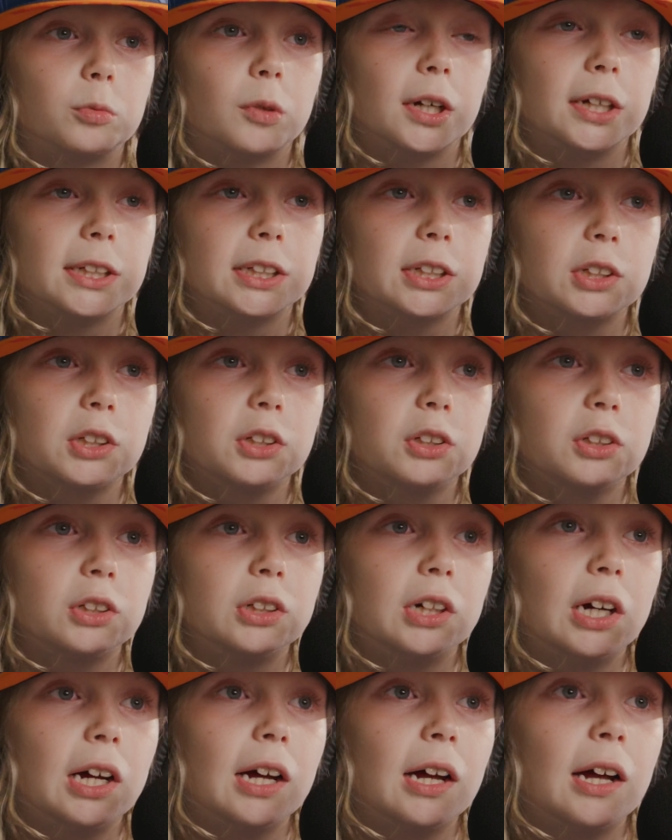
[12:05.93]

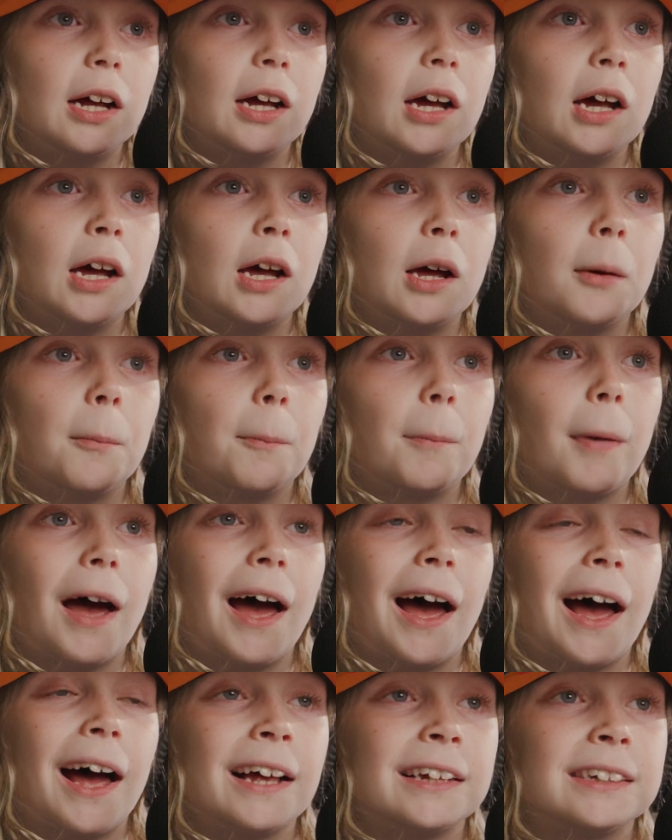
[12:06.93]
Russell
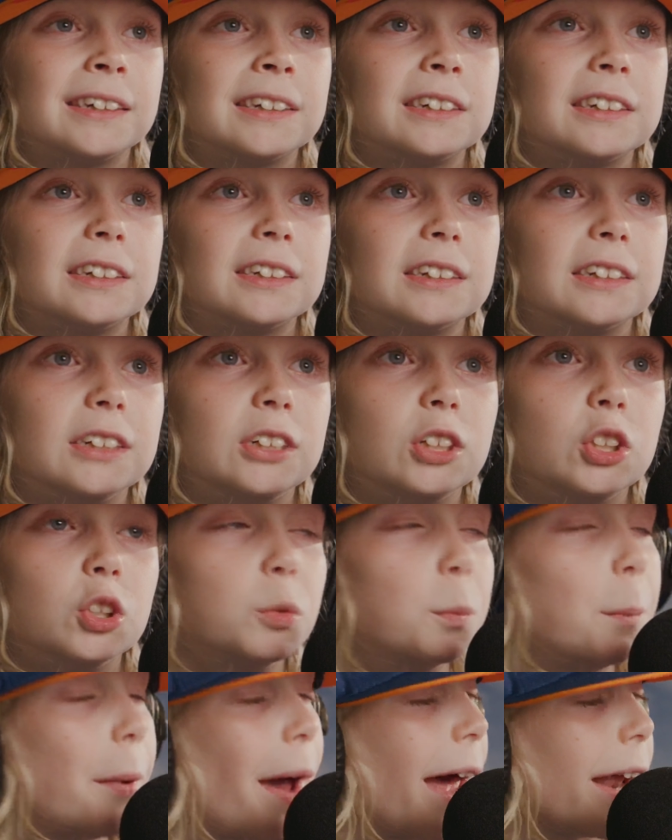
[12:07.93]
passed the
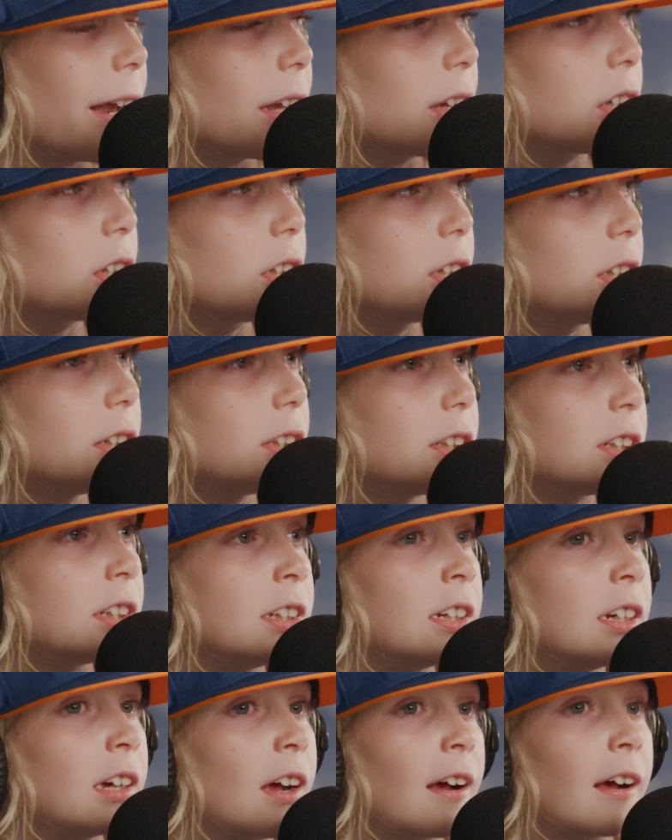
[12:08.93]
two
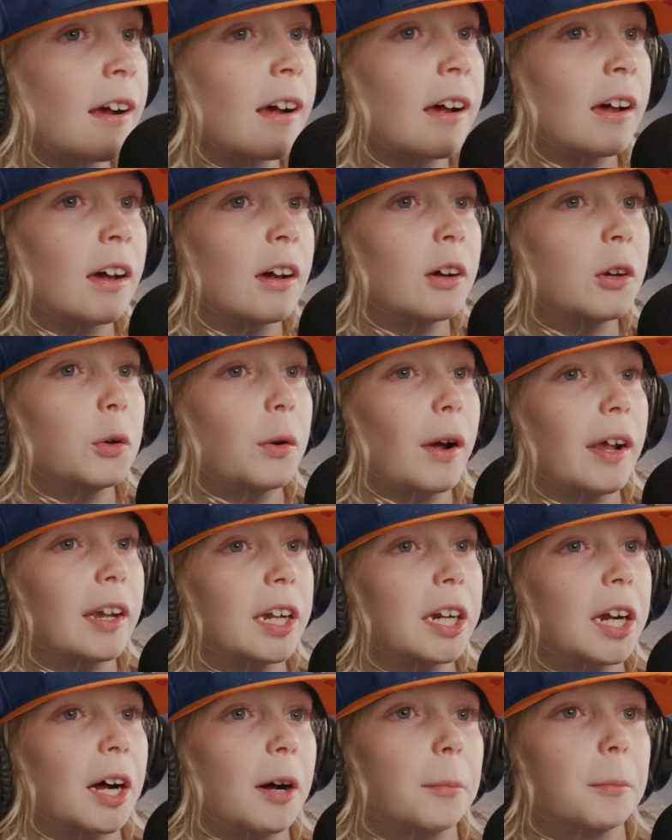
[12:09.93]
battlers who
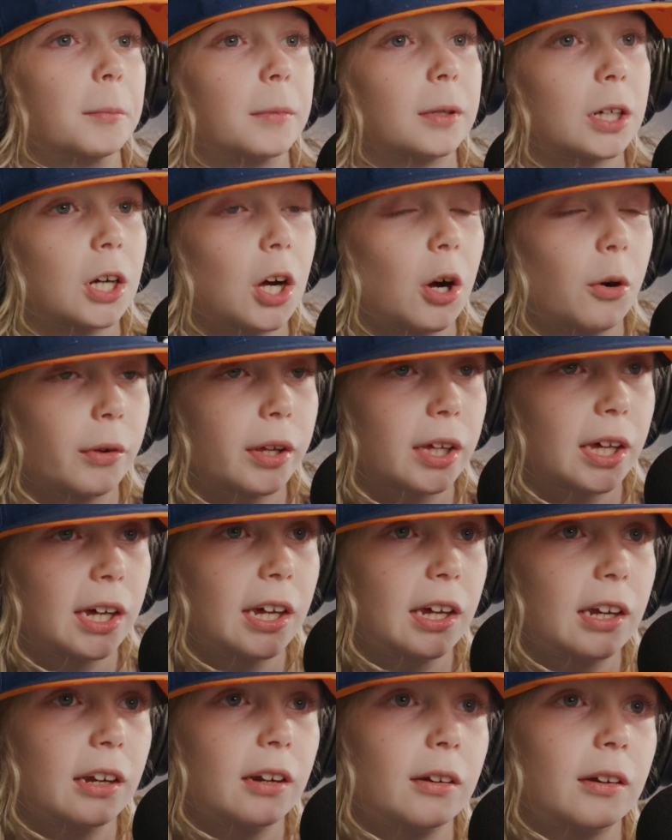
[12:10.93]
ended up going
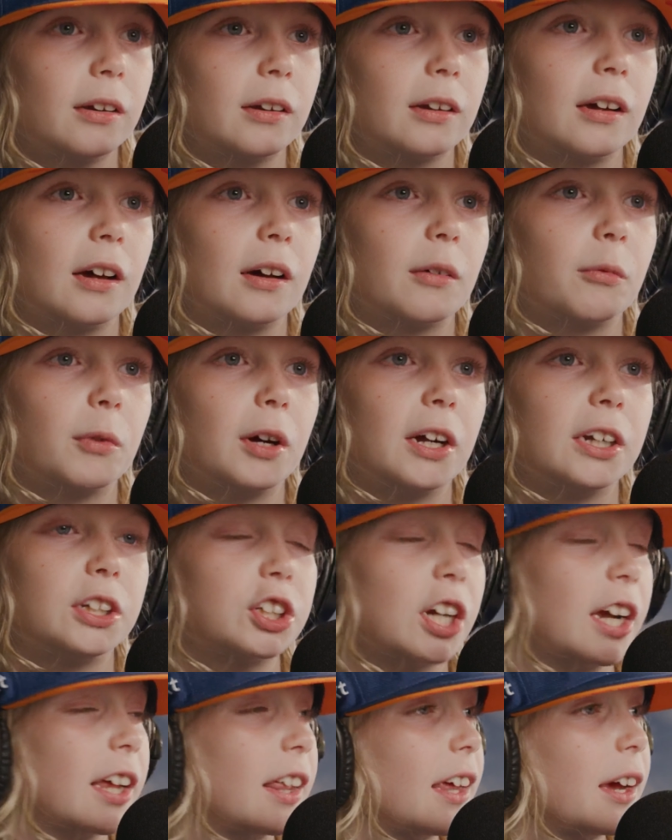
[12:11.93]
in,
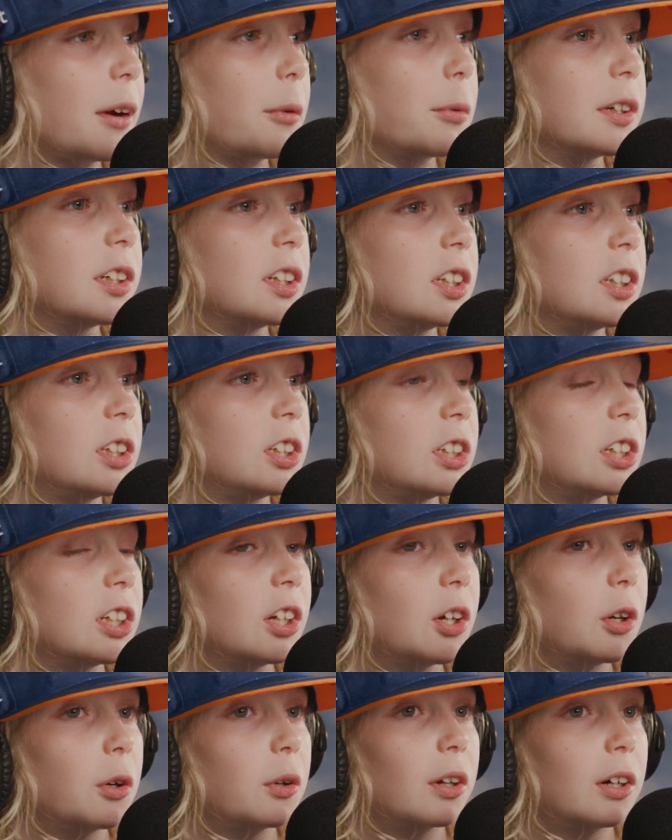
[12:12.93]
which I think was
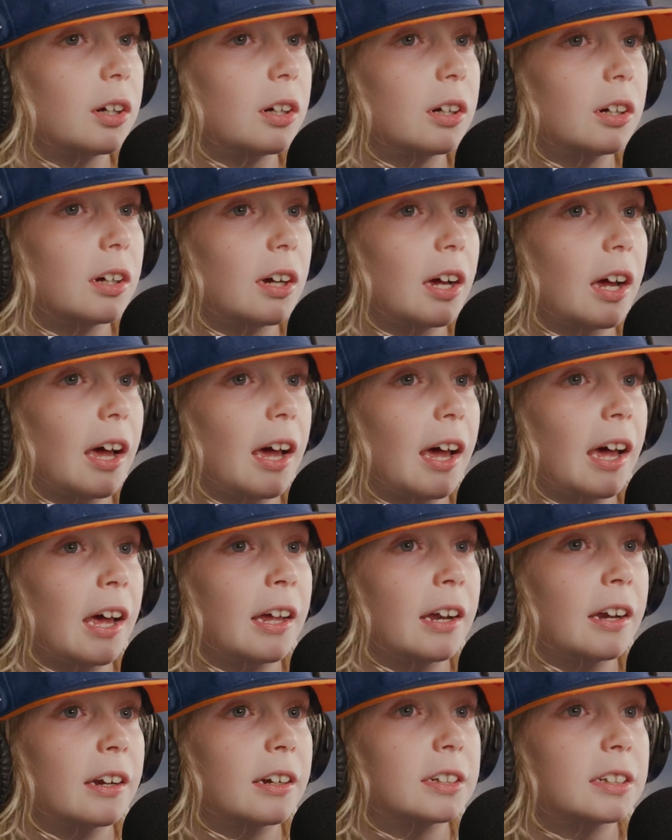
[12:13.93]
Tsunoda
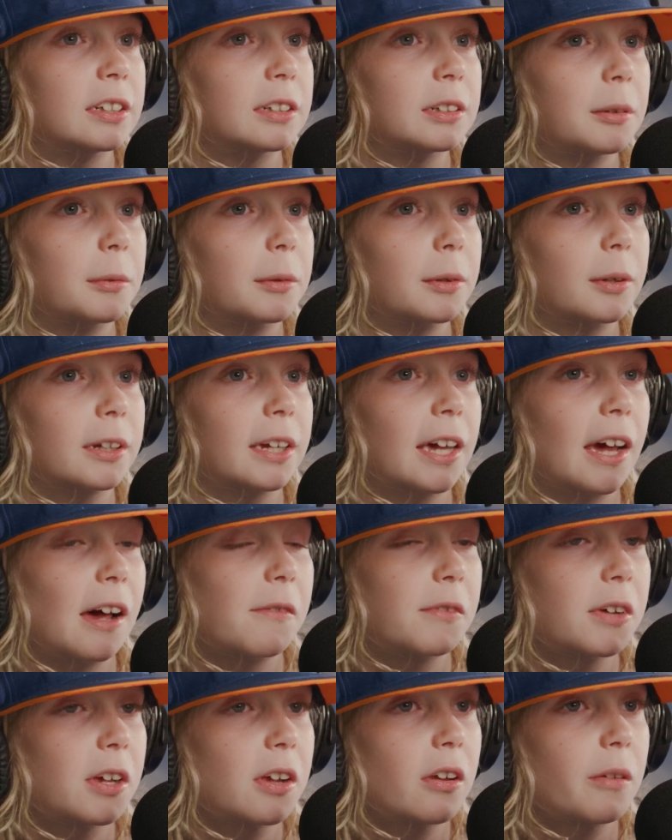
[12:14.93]
and
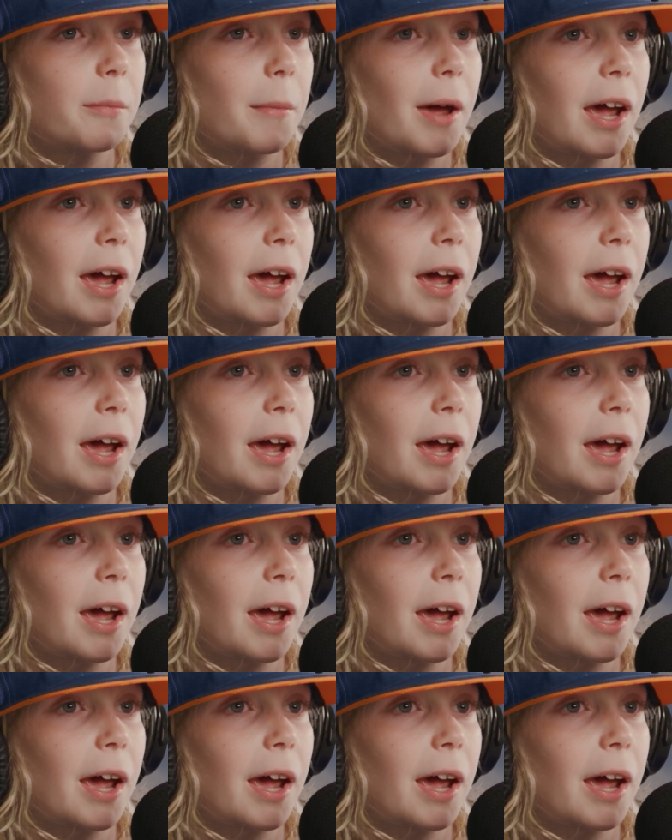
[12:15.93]
Kevin